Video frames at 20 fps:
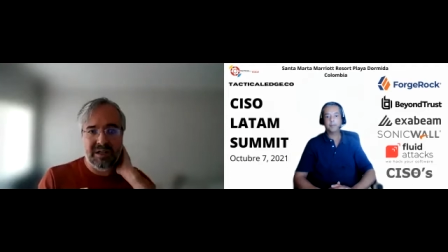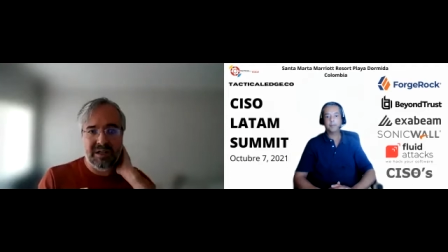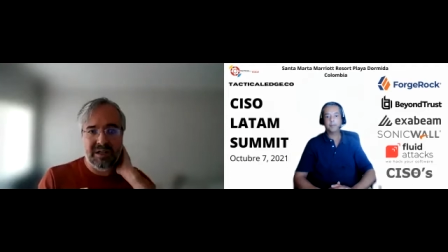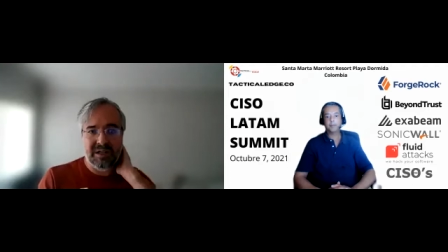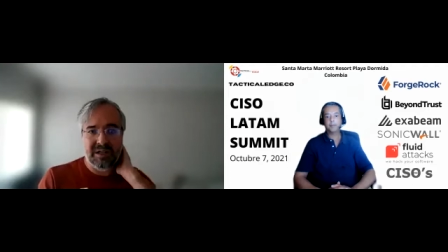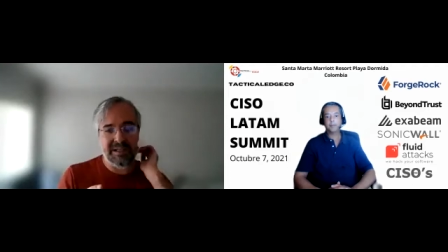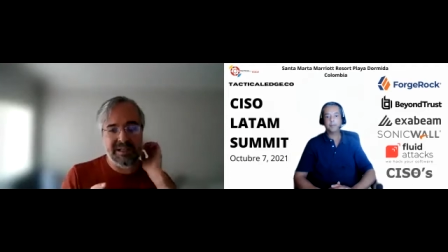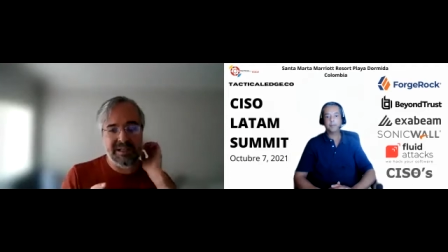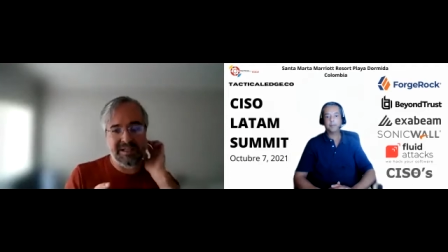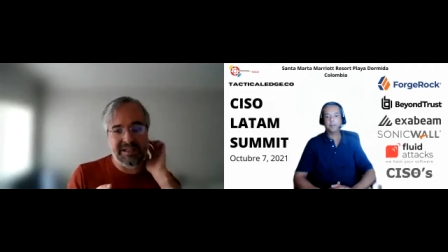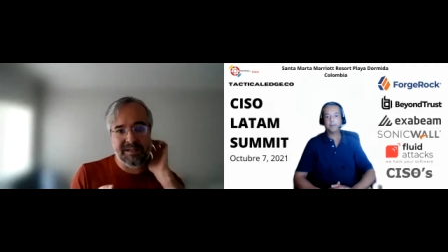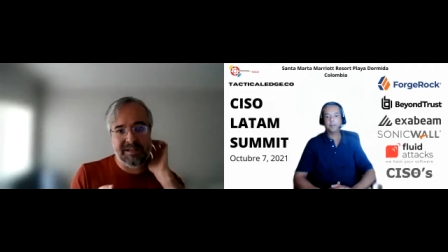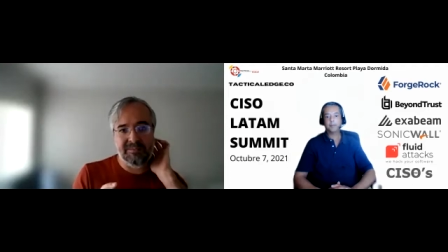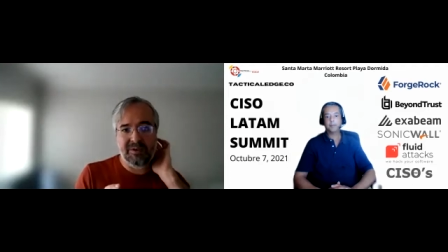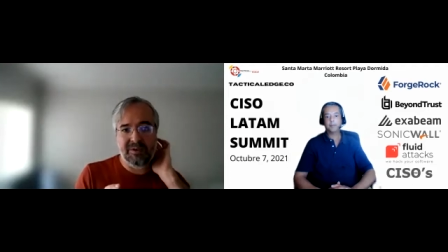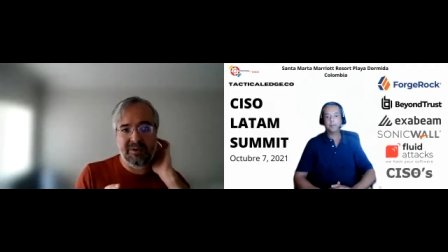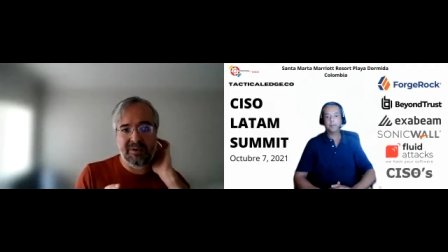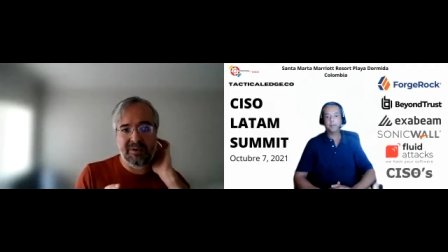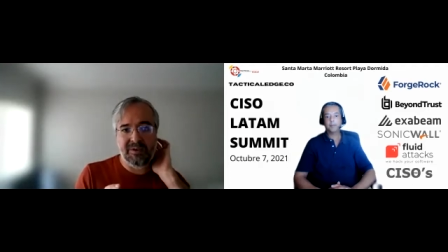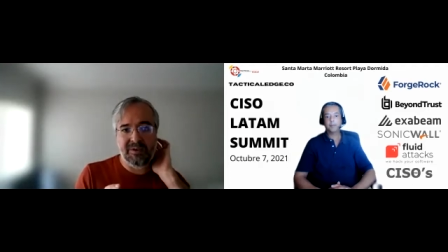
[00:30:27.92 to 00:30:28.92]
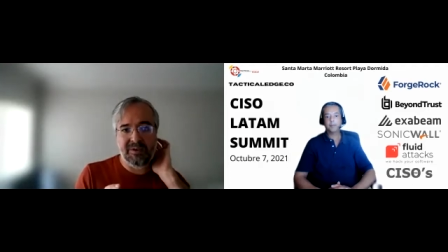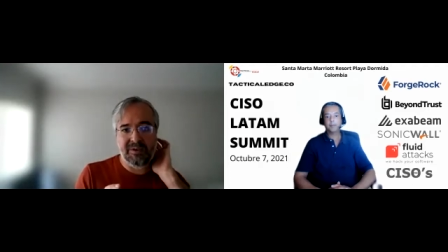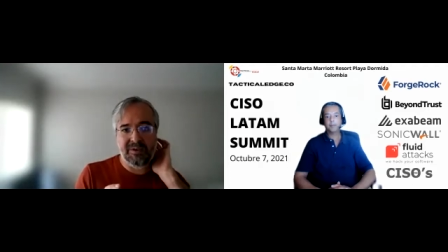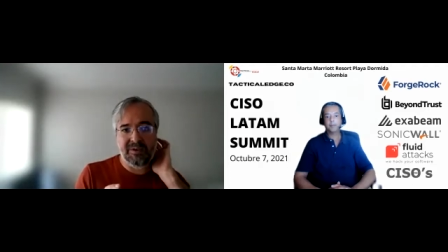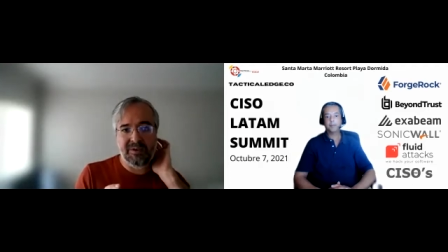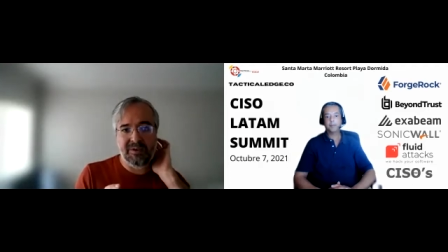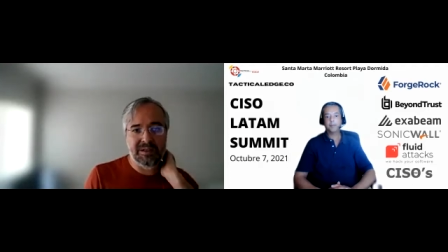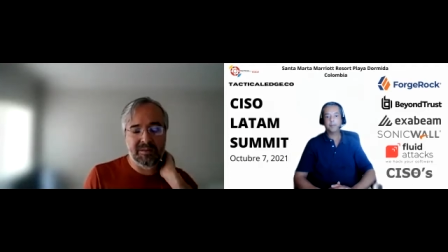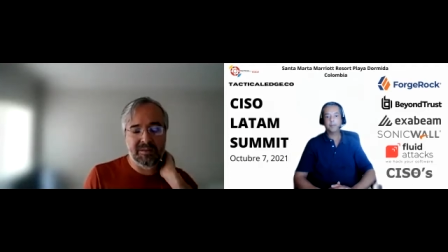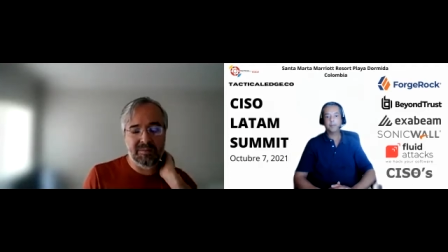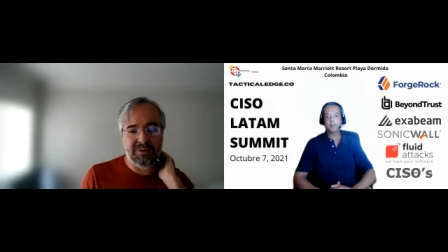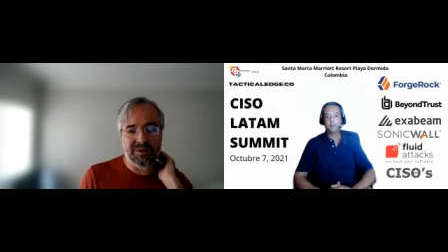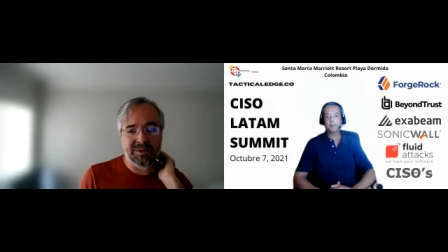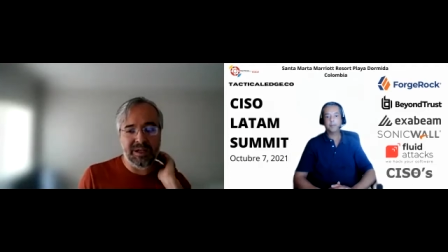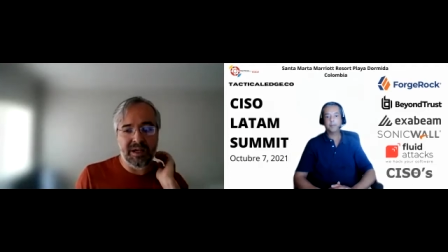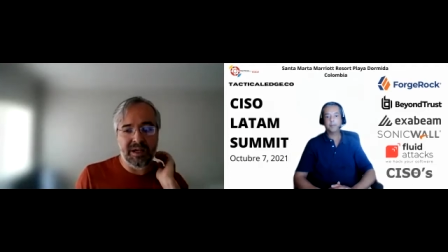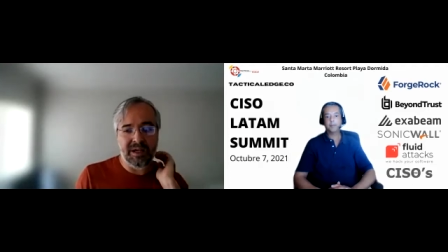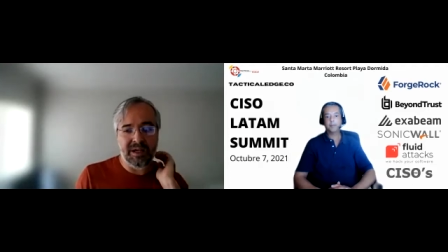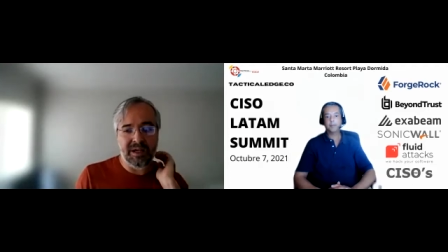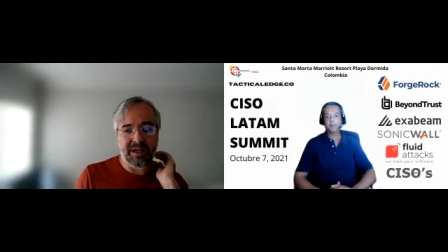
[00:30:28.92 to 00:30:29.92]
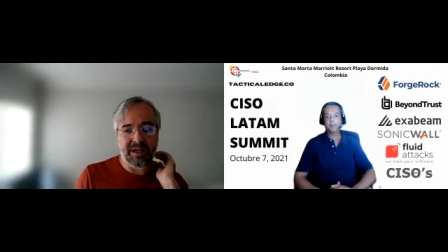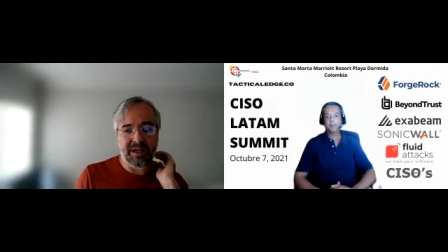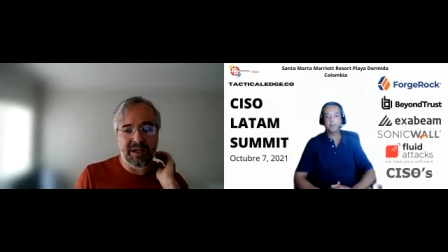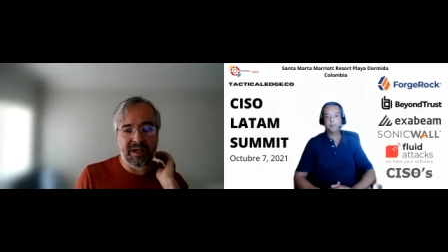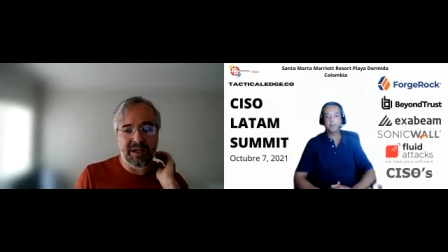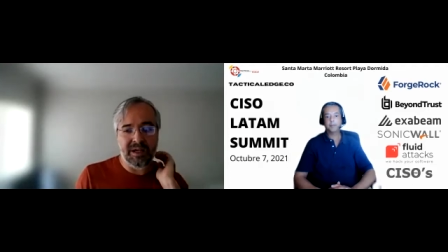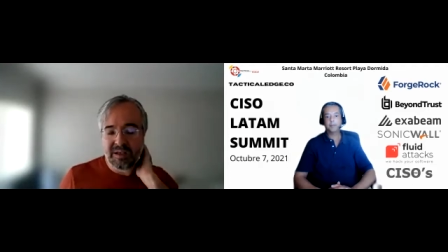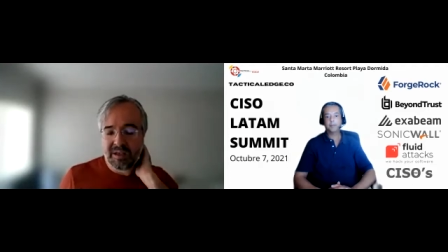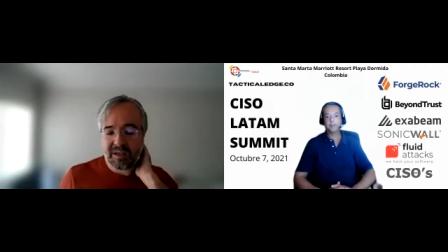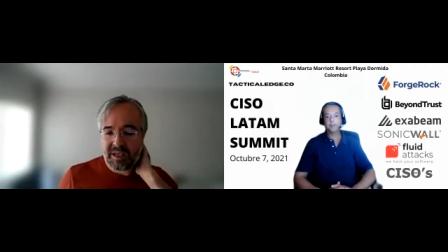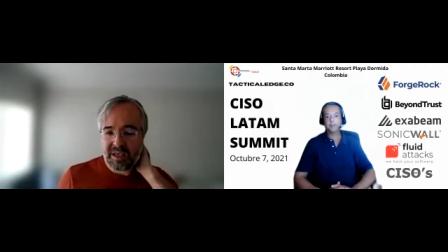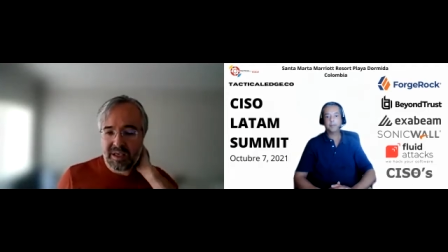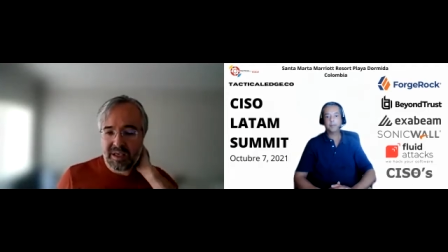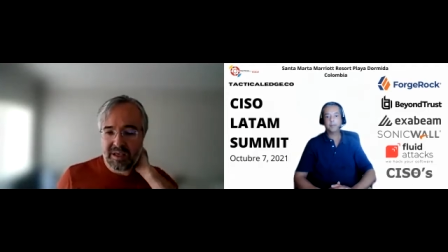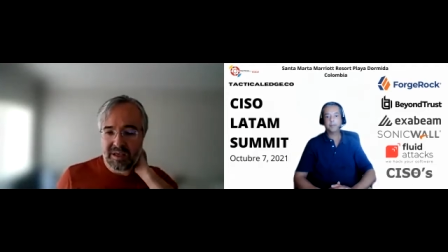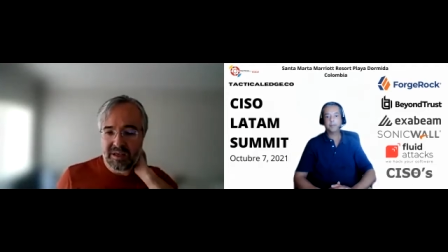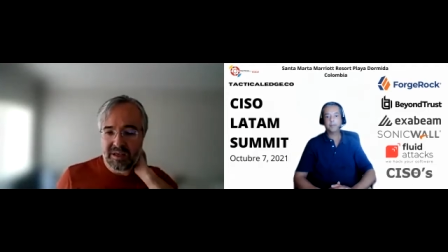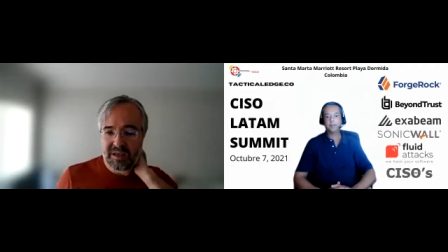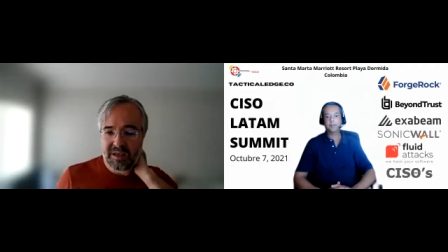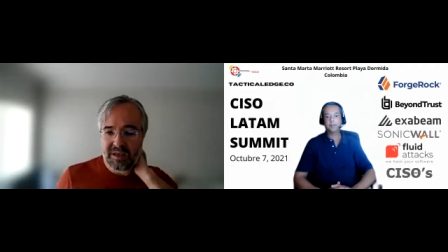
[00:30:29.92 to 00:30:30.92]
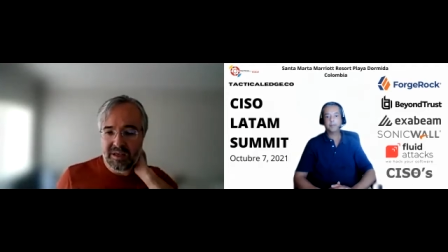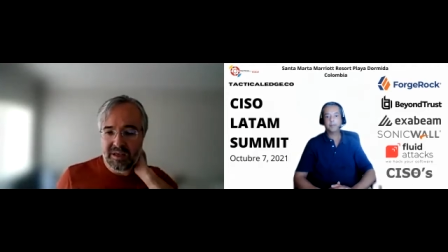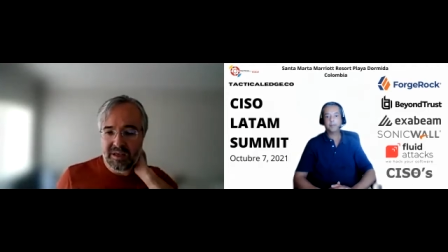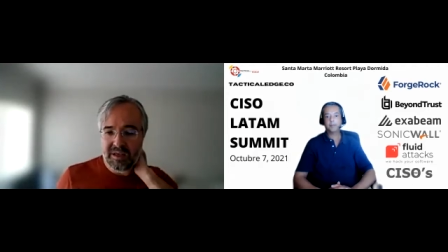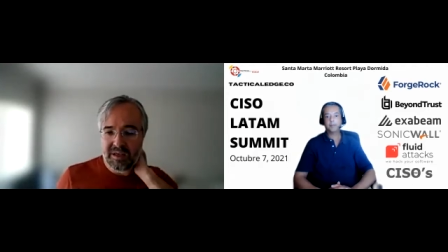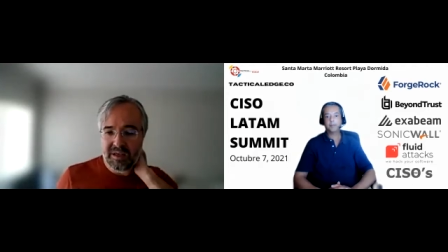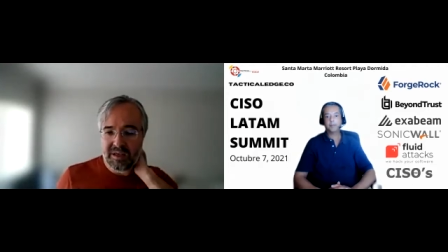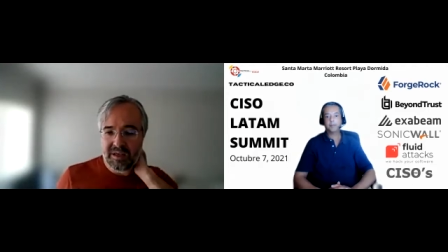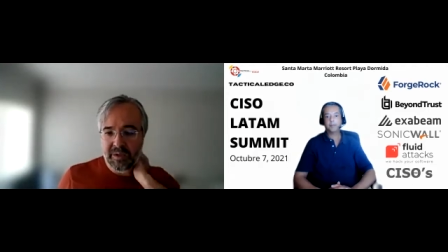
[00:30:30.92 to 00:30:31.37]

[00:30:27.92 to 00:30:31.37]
This is something we want to double down in, is